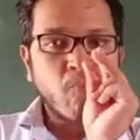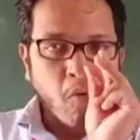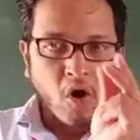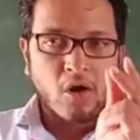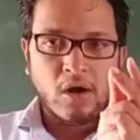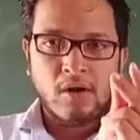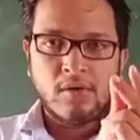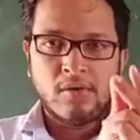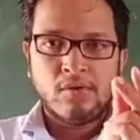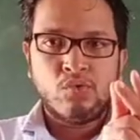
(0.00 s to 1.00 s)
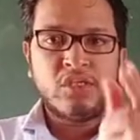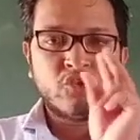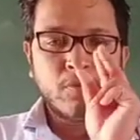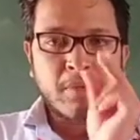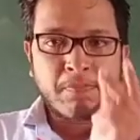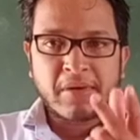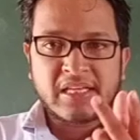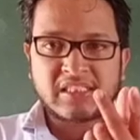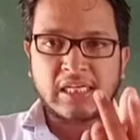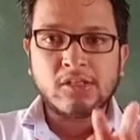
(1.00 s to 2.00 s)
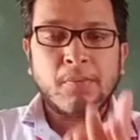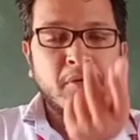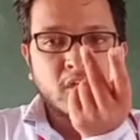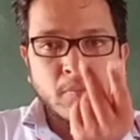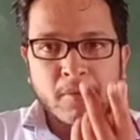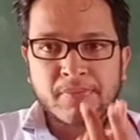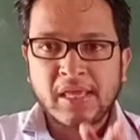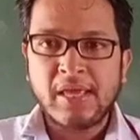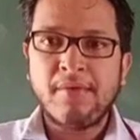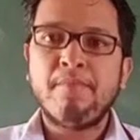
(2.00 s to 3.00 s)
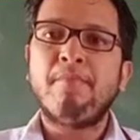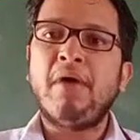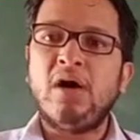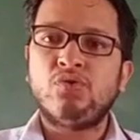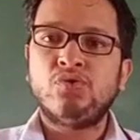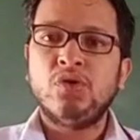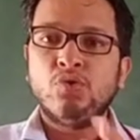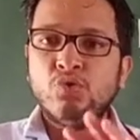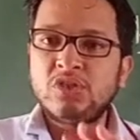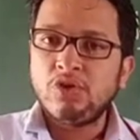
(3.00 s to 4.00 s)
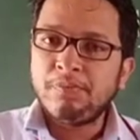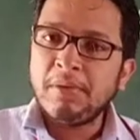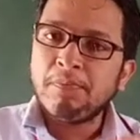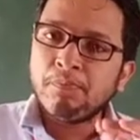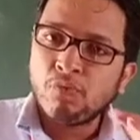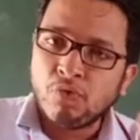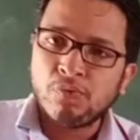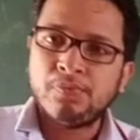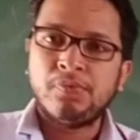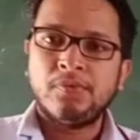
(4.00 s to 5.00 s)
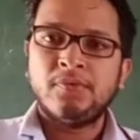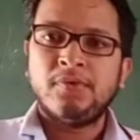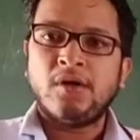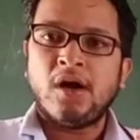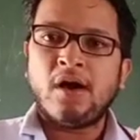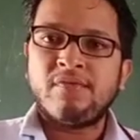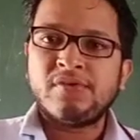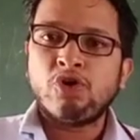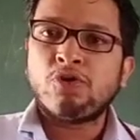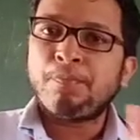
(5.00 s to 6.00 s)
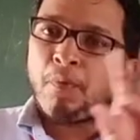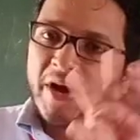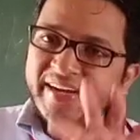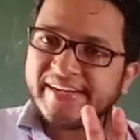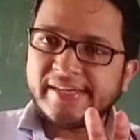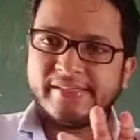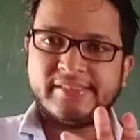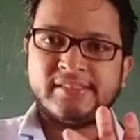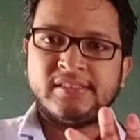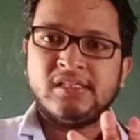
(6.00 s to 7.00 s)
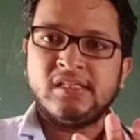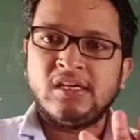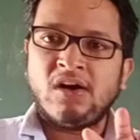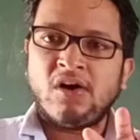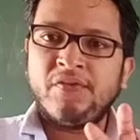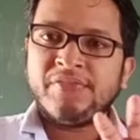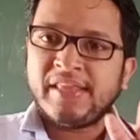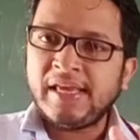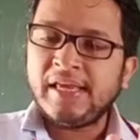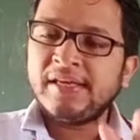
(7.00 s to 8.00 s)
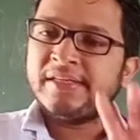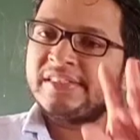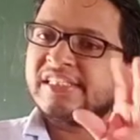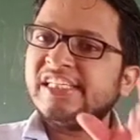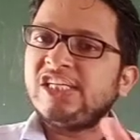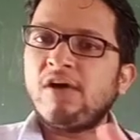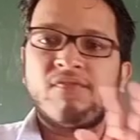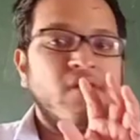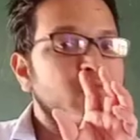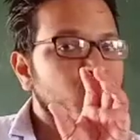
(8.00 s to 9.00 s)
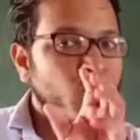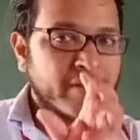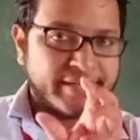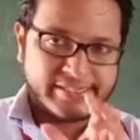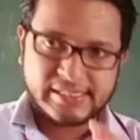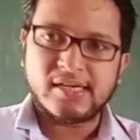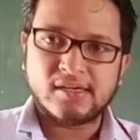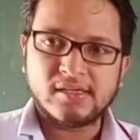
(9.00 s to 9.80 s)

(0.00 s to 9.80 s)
ball which will be placed at the bottom of the mouse, which will be moved of your pointers on the screen of a monitor.